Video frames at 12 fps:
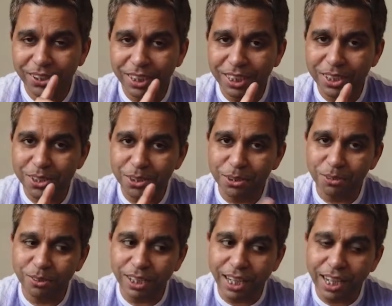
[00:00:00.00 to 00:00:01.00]
Okay,
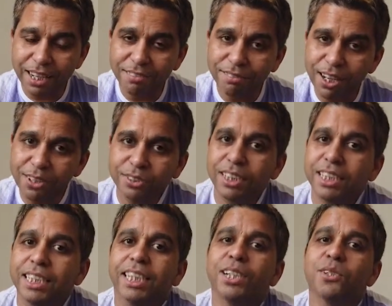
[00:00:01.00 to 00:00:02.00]
so I found
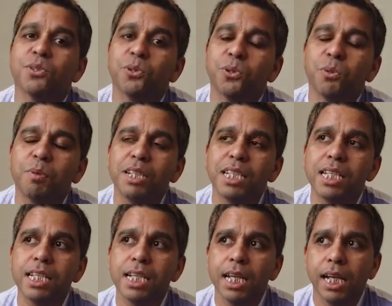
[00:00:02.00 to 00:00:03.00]
that there are so
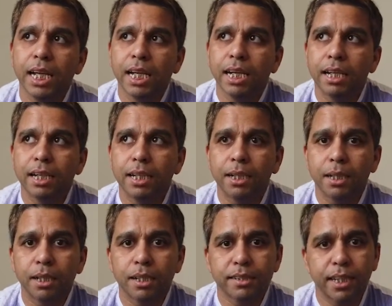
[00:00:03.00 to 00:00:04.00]
many
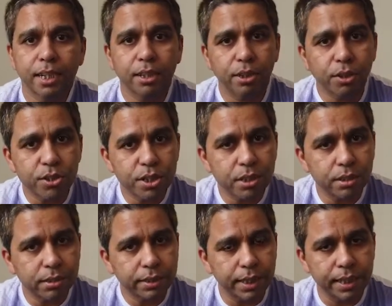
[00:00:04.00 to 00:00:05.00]
uh,
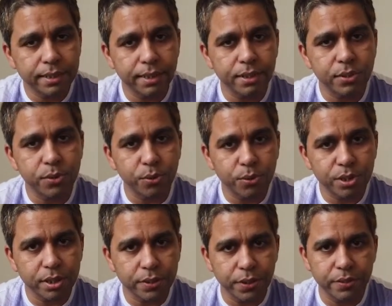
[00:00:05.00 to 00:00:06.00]
psychological things and
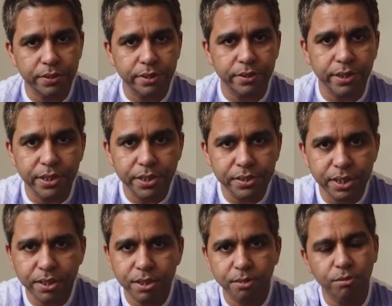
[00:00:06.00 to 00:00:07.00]
social things and religious
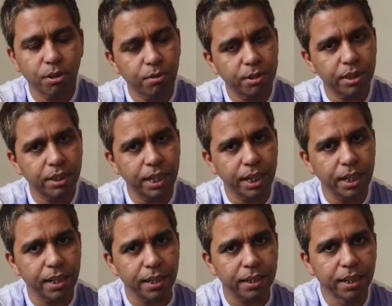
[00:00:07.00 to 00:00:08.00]
things involved in
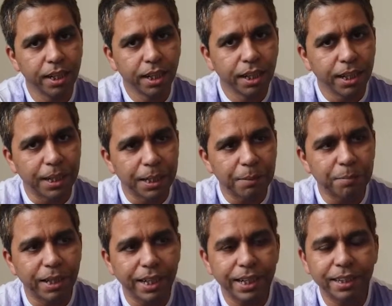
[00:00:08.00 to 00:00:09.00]
hair,
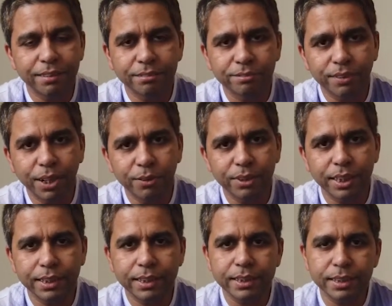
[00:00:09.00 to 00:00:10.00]
um, and found
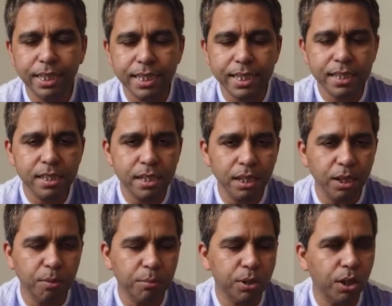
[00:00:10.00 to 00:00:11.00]
that this
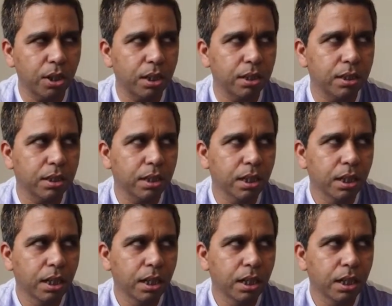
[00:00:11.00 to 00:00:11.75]
term called,